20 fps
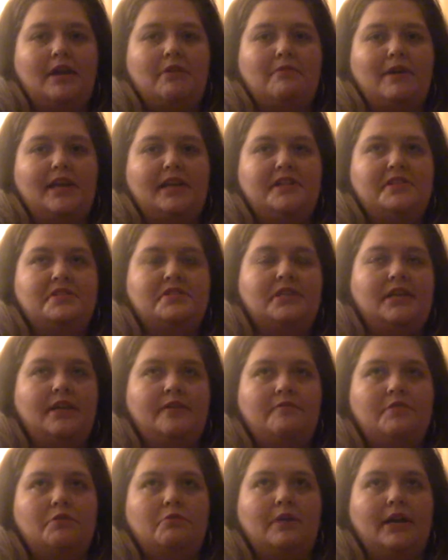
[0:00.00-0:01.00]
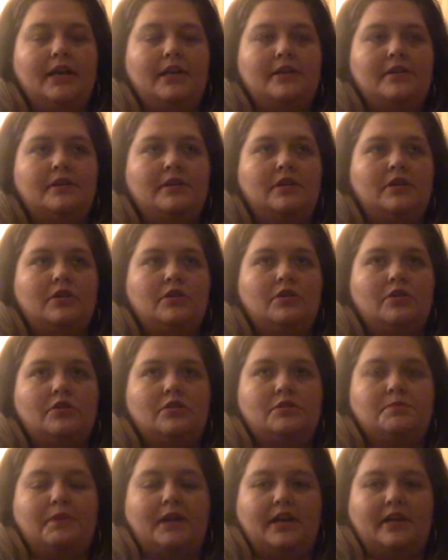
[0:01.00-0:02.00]
wine instead of the white
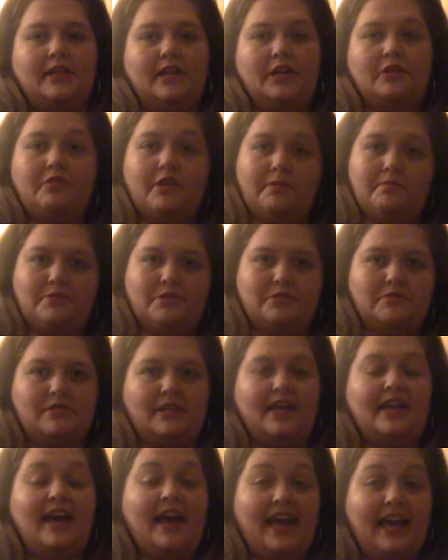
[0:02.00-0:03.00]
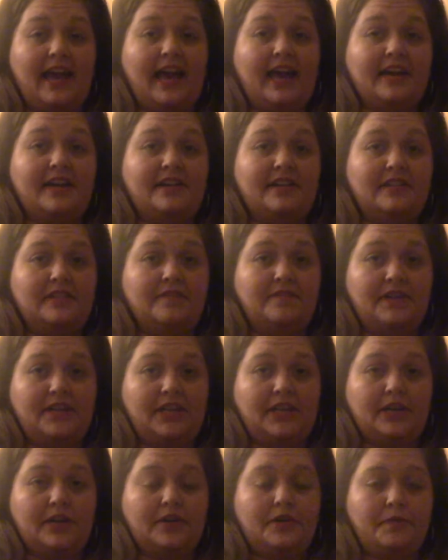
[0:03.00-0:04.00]
sparkling grape juice like I added in the
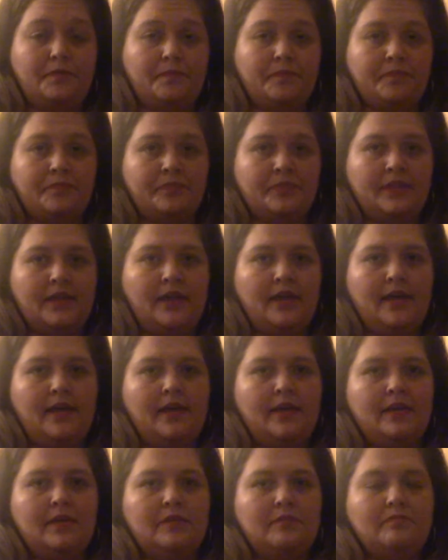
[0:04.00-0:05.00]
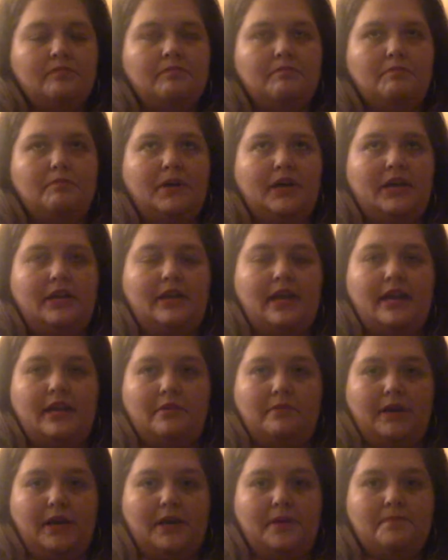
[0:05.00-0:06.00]
video. But
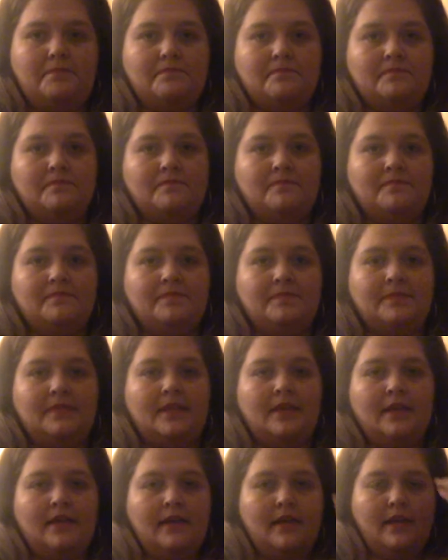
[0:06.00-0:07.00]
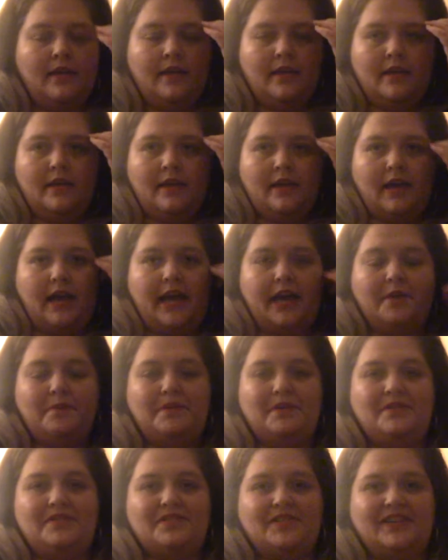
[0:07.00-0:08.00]
anyway, I hope
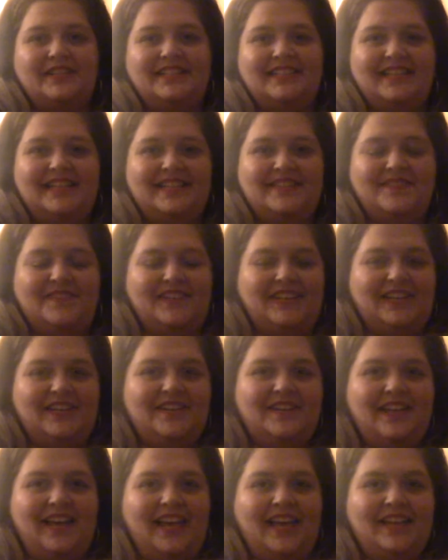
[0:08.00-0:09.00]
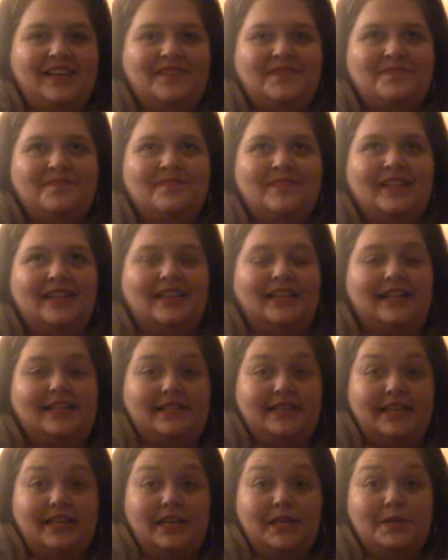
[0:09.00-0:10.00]
you enjoyed today's video and let's
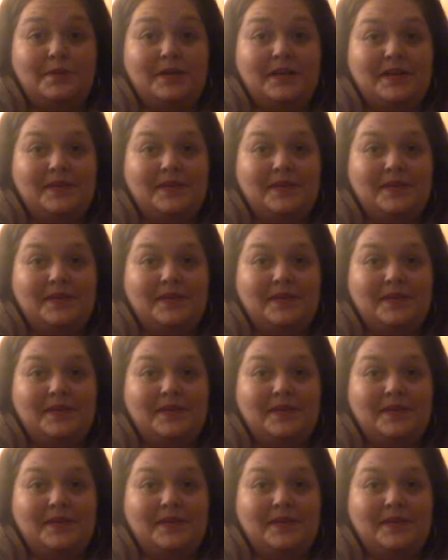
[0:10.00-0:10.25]
get into it.